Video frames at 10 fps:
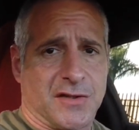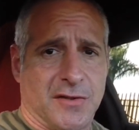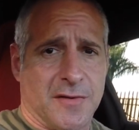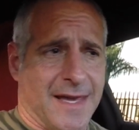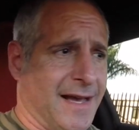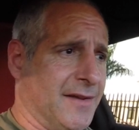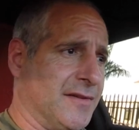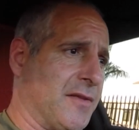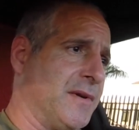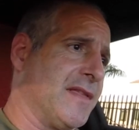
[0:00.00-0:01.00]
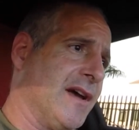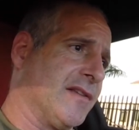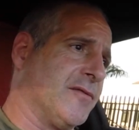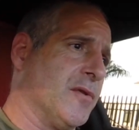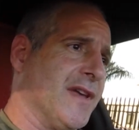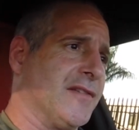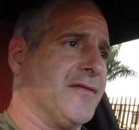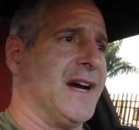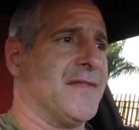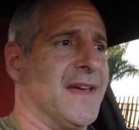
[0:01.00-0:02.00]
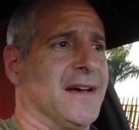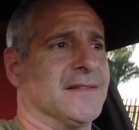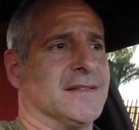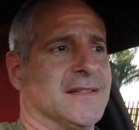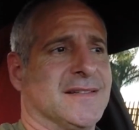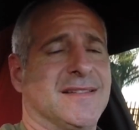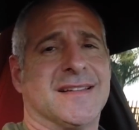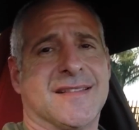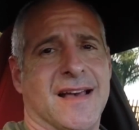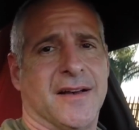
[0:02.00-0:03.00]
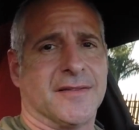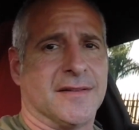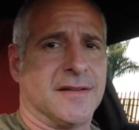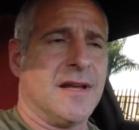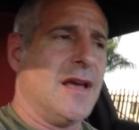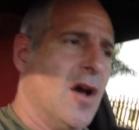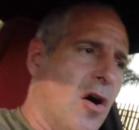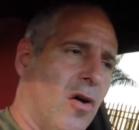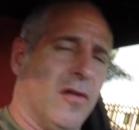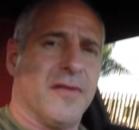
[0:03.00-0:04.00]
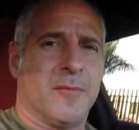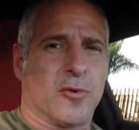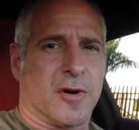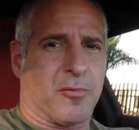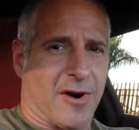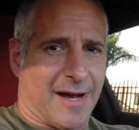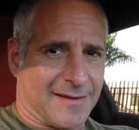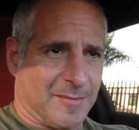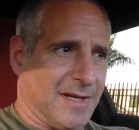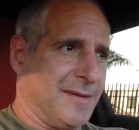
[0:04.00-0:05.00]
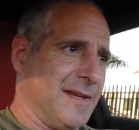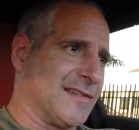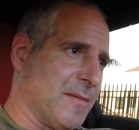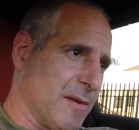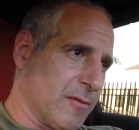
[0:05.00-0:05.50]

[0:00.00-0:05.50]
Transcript: to 2,000, 3,000, 4,000, 5,000 to 6,000. All of them were approximate. I mean, some of